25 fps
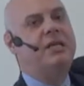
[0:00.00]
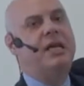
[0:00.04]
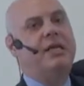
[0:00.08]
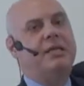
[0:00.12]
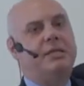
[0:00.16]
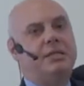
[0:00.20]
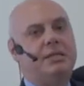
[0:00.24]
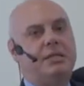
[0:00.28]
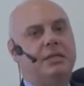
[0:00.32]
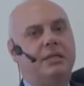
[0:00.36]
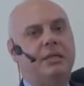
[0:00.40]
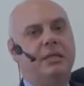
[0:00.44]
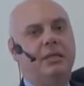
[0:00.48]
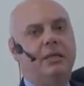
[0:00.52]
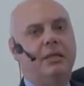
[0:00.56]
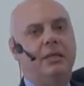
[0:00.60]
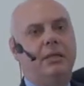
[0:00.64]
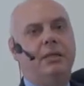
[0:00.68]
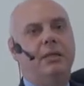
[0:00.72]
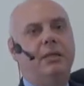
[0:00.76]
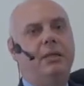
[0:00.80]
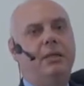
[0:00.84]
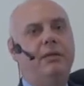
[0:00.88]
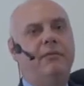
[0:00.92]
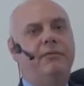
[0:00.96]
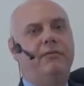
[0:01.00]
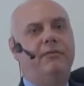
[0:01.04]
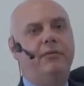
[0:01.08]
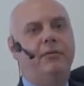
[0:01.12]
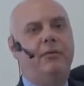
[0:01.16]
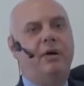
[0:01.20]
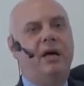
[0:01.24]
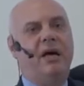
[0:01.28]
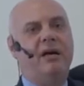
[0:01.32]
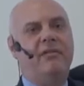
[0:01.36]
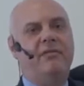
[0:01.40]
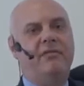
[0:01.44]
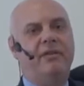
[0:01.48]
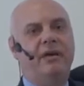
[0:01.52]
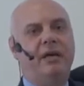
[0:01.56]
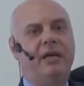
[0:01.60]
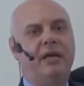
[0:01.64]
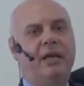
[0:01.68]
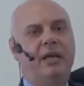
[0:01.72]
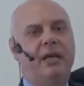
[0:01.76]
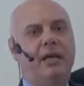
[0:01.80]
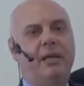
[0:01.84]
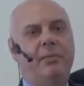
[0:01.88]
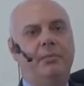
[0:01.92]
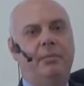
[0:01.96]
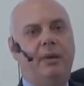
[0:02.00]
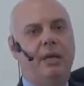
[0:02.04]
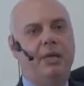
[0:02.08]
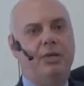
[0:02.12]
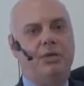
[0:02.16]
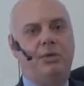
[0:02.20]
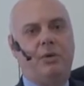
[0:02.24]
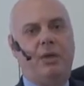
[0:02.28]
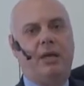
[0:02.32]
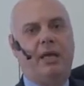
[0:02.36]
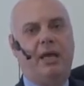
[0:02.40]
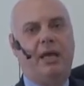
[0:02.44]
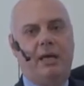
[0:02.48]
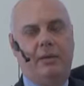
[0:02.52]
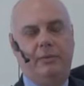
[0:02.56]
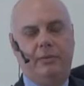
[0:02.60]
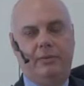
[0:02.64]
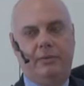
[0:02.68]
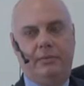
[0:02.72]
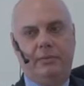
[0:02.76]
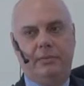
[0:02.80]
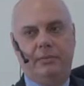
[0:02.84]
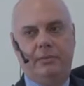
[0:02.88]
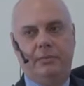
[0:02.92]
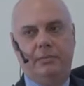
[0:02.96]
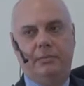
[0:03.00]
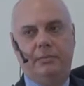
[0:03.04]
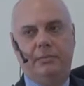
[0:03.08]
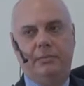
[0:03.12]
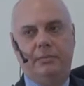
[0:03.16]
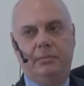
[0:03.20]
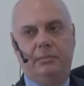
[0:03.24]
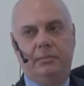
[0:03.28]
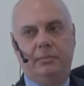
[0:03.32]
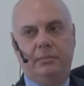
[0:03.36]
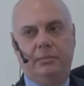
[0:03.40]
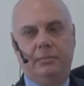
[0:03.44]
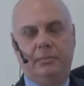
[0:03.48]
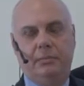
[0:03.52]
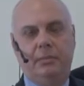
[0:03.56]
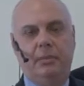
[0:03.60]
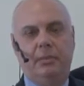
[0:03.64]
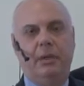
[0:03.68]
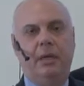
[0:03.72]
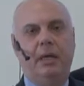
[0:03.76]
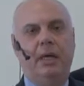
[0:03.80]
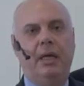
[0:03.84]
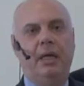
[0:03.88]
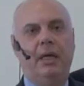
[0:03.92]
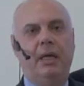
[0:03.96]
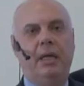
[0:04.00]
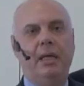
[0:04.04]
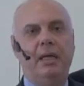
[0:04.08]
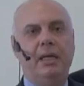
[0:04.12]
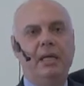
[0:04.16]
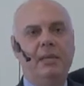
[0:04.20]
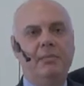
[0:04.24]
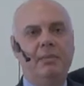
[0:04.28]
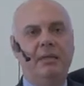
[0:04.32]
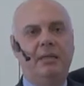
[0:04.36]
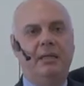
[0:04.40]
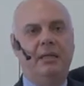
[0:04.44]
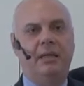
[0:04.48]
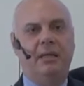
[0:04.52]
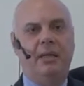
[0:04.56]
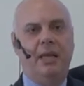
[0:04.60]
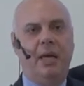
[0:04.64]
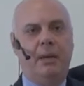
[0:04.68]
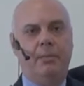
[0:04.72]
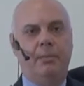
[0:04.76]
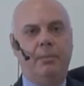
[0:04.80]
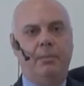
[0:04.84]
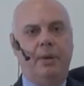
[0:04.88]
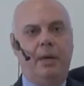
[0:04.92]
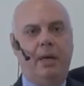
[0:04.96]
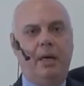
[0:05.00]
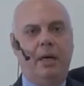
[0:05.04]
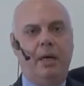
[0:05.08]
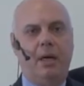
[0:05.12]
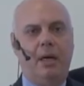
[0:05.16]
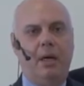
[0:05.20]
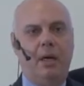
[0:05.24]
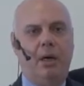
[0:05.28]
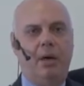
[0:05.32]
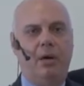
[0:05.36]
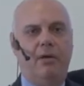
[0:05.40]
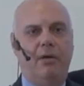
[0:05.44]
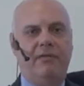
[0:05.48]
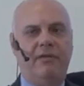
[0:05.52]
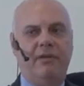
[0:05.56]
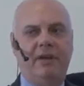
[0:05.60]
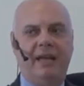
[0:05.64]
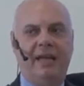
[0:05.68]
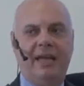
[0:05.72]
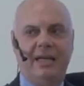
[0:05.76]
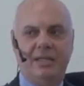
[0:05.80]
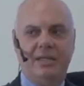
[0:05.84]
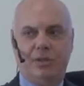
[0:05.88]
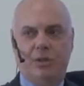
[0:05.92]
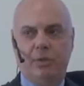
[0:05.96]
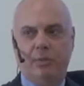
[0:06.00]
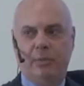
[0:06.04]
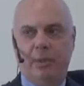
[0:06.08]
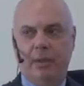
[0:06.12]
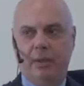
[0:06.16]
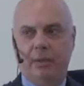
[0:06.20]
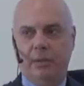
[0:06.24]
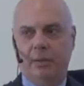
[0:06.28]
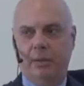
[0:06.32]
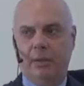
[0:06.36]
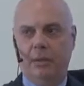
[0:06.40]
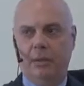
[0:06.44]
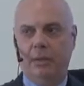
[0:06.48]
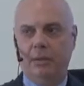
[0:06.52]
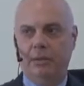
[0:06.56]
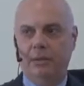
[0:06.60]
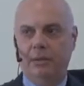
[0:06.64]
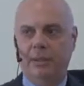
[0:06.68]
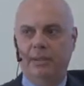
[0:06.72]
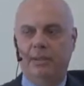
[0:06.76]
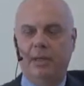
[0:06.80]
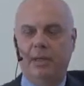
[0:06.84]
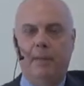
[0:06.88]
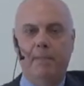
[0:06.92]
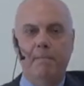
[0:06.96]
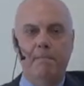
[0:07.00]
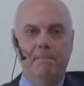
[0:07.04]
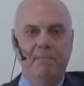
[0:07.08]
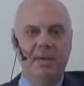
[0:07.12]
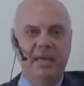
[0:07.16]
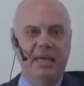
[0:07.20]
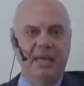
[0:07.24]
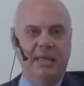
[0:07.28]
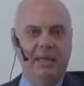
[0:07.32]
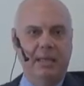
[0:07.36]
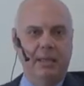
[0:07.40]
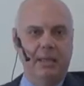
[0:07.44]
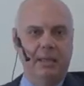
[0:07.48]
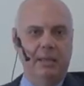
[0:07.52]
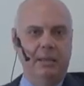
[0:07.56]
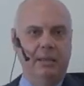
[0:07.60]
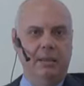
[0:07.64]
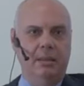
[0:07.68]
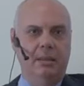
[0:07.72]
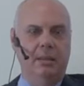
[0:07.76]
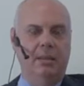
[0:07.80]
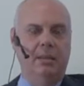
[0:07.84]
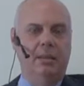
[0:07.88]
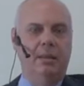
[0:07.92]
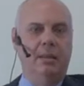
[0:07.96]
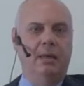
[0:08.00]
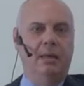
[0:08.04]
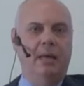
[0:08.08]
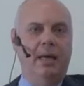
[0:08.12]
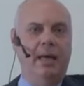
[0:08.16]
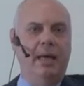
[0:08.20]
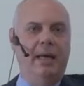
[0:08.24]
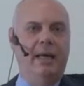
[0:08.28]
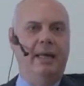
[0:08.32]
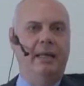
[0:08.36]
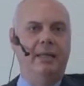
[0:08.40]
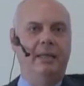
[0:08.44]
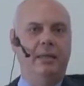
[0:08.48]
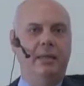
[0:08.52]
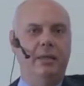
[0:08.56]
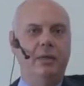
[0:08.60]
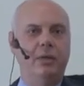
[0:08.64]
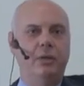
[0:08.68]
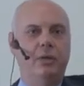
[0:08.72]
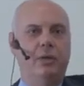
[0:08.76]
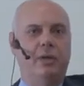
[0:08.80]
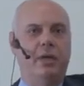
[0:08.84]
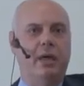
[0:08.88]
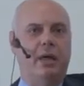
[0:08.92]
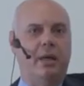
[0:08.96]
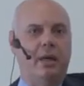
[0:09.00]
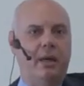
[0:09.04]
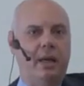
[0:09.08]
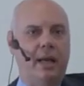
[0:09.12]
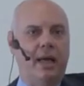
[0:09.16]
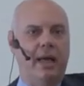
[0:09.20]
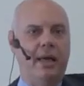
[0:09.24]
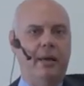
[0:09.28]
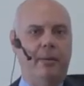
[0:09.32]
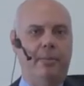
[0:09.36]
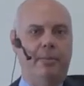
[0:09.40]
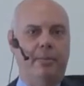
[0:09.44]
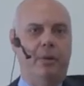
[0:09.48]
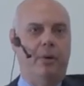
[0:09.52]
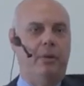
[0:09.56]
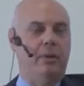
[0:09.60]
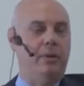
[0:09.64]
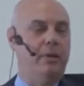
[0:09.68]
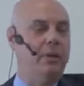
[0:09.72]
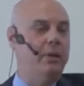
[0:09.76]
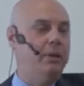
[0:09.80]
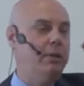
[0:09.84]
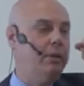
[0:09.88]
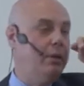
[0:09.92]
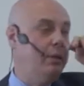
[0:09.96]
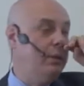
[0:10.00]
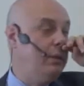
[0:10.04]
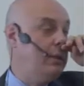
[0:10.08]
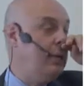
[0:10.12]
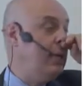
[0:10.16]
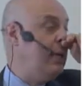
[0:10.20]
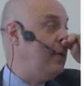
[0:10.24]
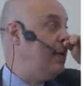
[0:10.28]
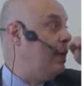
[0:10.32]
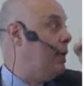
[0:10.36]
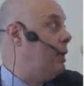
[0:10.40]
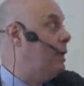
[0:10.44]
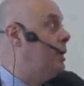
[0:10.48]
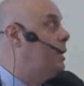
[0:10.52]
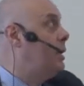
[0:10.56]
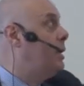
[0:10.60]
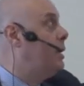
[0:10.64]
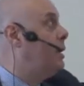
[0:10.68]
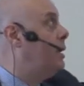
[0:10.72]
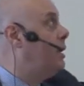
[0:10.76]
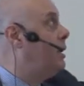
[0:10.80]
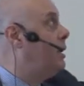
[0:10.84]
sense if you have a really major account, a limited number of customers that are big and you can rely upon. Then